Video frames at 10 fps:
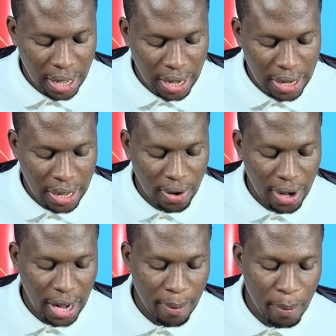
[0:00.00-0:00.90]
And then
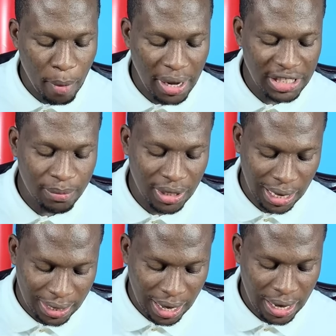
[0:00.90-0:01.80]
I have a boma
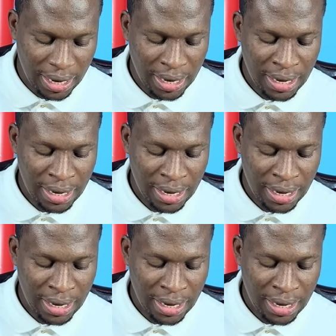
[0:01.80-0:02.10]
shimukakra.